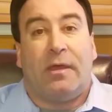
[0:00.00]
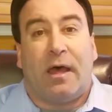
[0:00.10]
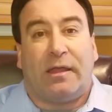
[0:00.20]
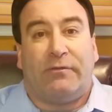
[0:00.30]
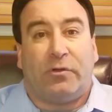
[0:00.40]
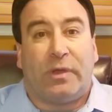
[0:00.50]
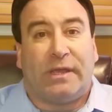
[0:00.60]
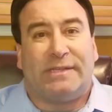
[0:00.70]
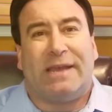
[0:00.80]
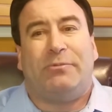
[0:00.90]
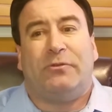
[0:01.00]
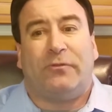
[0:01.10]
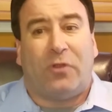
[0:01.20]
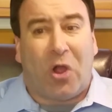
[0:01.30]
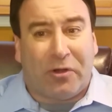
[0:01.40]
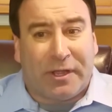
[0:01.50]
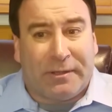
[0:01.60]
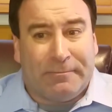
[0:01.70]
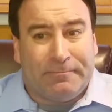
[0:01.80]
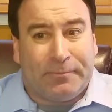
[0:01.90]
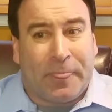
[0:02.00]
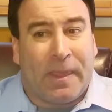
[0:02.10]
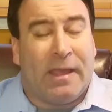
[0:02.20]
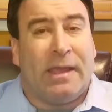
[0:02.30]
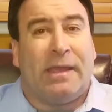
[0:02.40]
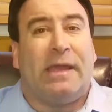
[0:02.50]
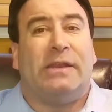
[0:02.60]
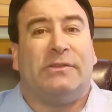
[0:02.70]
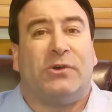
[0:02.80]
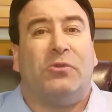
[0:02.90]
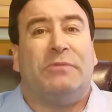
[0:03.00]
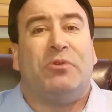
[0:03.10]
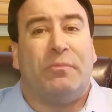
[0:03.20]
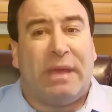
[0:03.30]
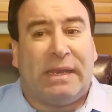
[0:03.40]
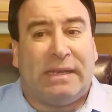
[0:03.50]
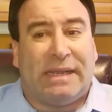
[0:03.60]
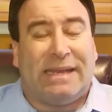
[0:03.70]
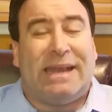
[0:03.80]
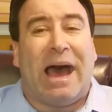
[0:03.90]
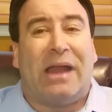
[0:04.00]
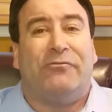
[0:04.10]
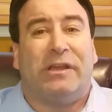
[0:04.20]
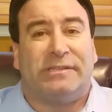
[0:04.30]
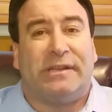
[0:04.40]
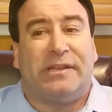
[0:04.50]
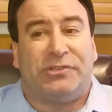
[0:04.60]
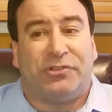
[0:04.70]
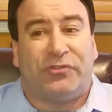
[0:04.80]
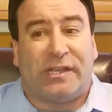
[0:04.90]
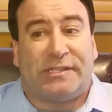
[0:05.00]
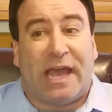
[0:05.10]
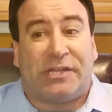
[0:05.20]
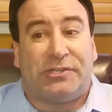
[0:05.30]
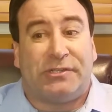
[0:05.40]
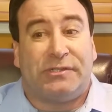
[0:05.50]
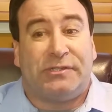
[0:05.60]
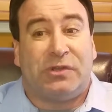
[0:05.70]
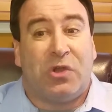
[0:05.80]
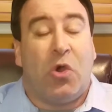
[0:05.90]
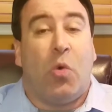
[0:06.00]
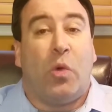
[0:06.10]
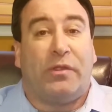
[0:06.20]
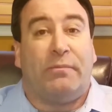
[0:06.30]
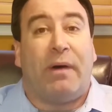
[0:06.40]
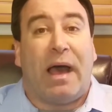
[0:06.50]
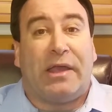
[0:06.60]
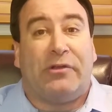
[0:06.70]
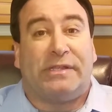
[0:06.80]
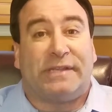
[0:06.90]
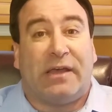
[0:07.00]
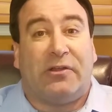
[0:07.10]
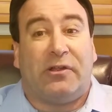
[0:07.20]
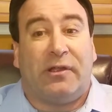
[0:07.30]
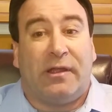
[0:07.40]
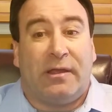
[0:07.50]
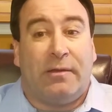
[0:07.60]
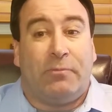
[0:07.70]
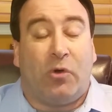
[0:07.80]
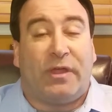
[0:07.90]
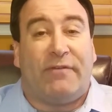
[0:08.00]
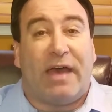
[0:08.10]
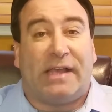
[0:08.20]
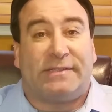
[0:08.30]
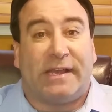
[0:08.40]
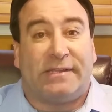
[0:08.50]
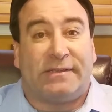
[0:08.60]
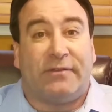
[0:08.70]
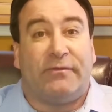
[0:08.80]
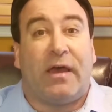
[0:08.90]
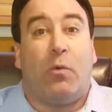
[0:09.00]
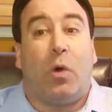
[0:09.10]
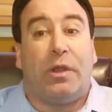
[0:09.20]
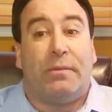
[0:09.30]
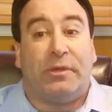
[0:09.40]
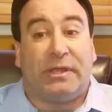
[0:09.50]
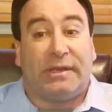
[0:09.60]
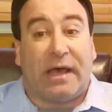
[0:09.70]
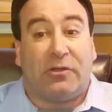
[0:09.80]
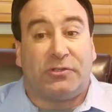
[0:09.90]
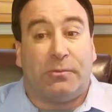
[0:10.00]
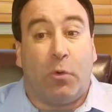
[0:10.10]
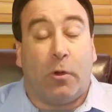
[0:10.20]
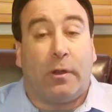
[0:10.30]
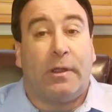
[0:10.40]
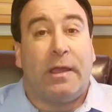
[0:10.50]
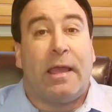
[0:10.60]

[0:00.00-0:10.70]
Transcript: I'll give you a quick example. In Florida, it is only permitted in non-residential transactions where the buyer and seller both have assets of $1 million or more.